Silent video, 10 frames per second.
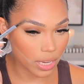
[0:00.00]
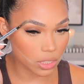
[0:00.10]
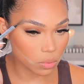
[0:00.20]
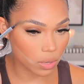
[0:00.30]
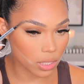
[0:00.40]
I
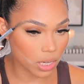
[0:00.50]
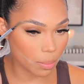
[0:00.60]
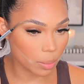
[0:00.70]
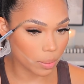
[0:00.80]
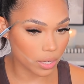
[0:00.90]
just wanted to
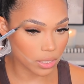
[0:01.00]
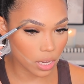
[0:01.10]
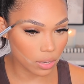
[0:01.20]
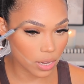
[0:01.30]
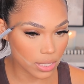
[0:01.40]
come up here and
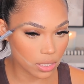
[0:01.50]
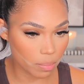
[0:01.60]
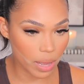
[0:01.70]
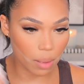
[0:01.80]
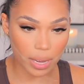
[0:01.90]
tell you guys
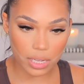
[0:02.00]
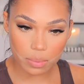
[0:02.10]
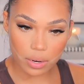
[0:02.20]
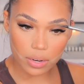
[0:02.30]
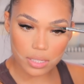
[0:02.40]
about my
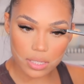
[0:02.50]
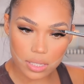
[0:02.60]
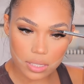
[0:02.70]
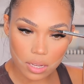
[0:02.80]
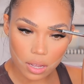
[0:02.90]
experiences